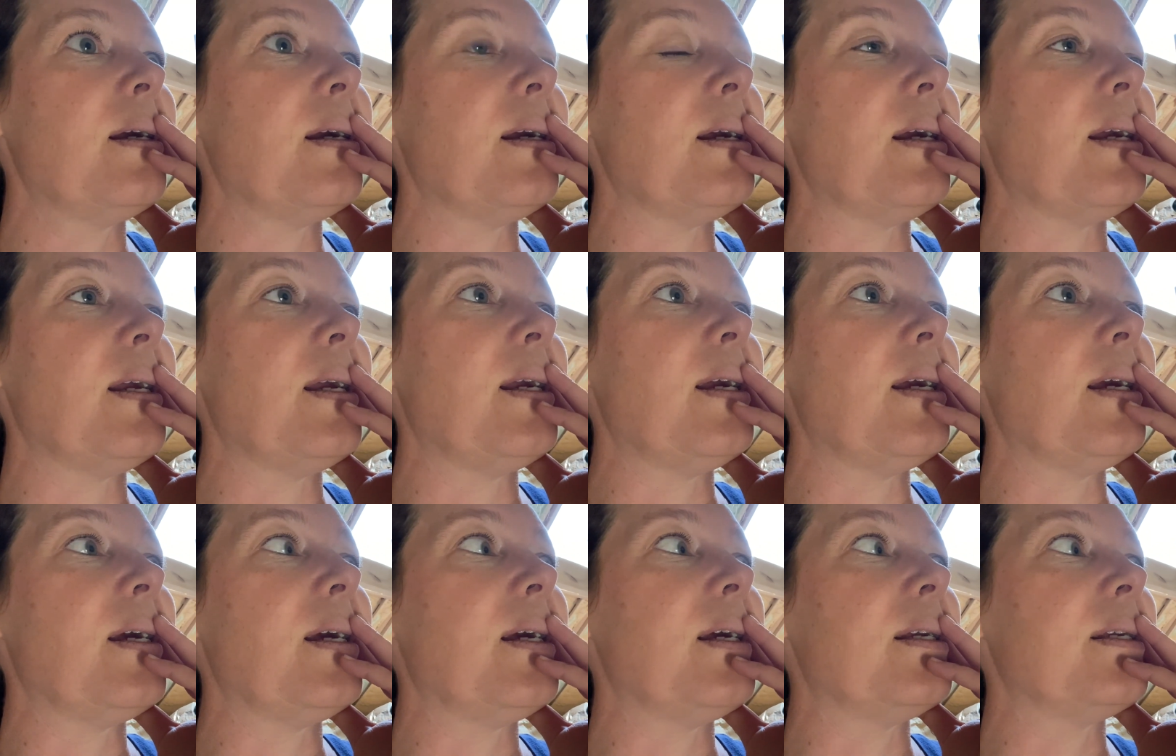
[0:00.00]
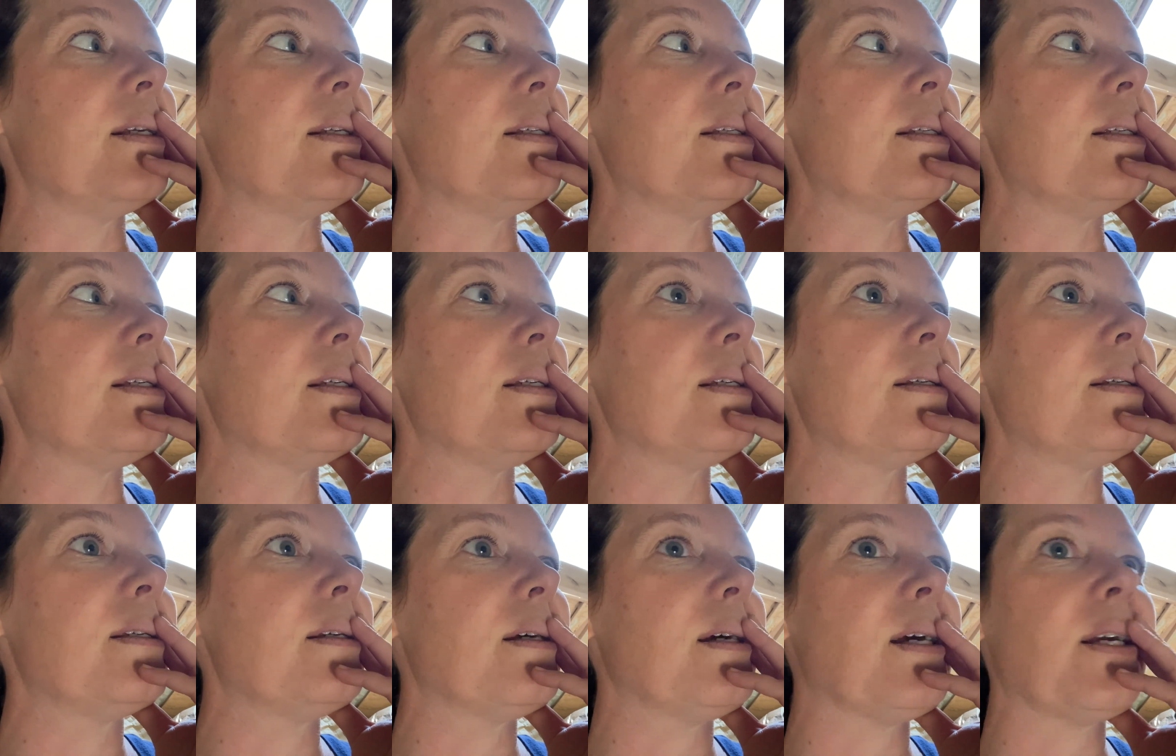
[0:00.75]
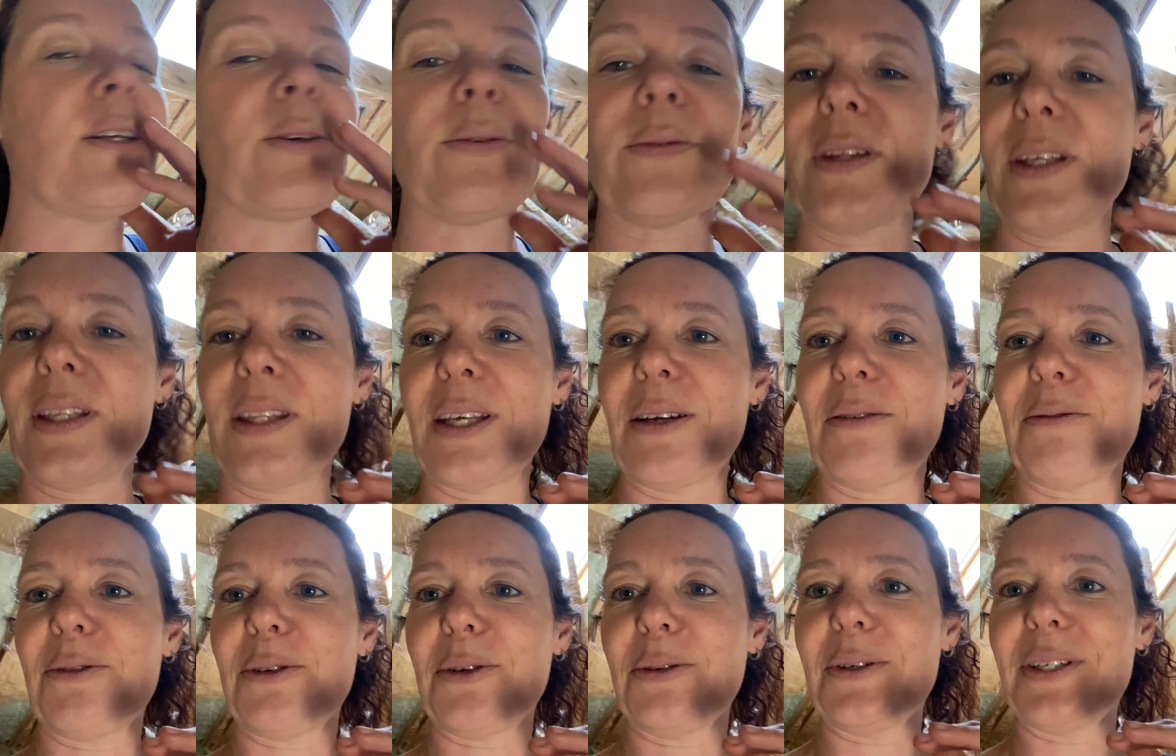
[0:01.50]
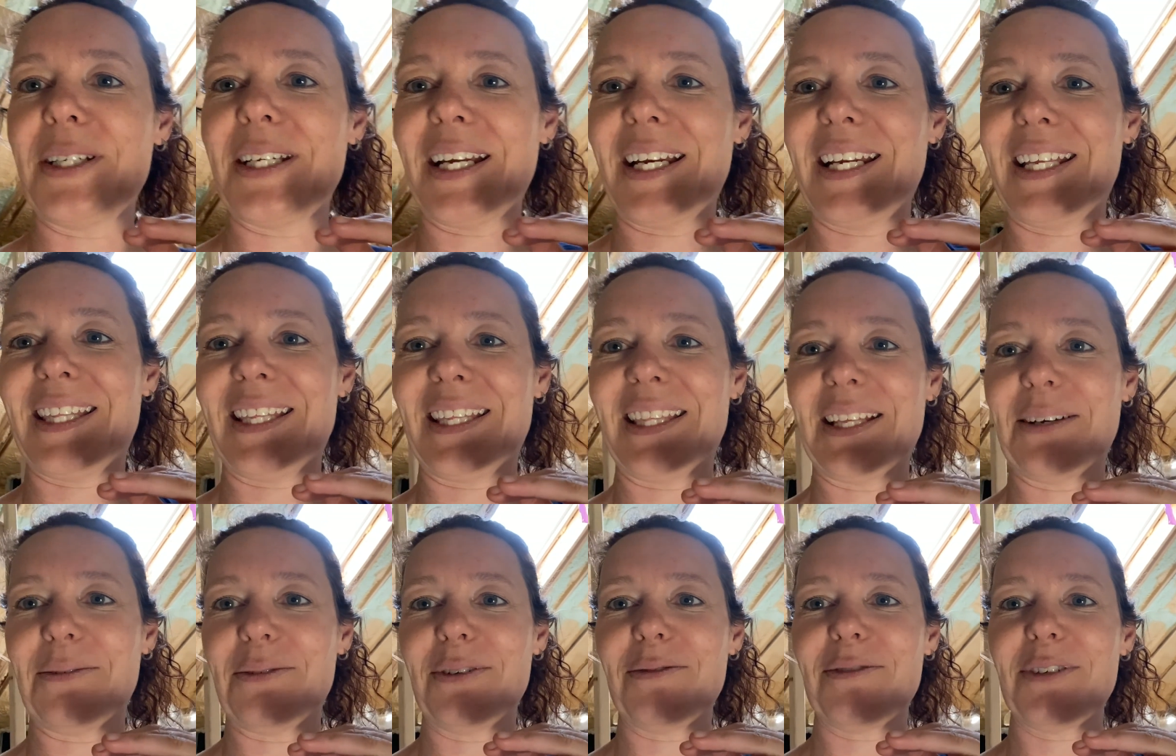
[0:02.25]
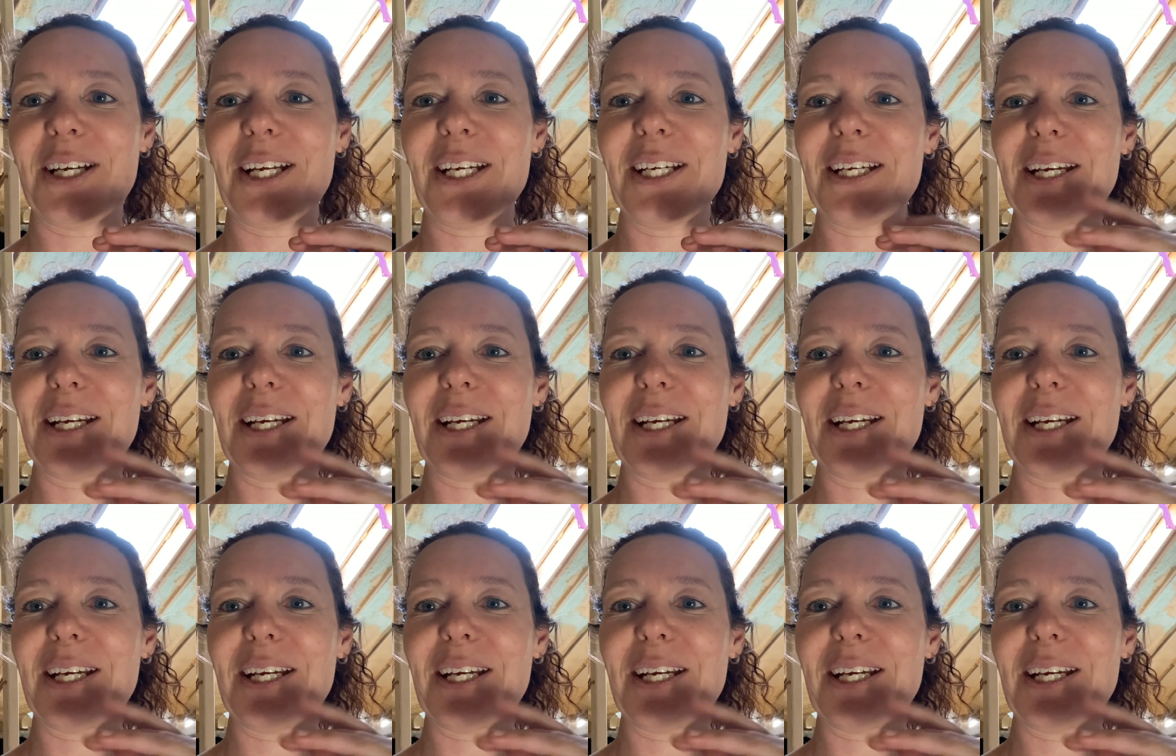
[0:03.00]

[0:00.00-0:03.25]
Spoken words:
and I don't think they've ruined anything that we've done,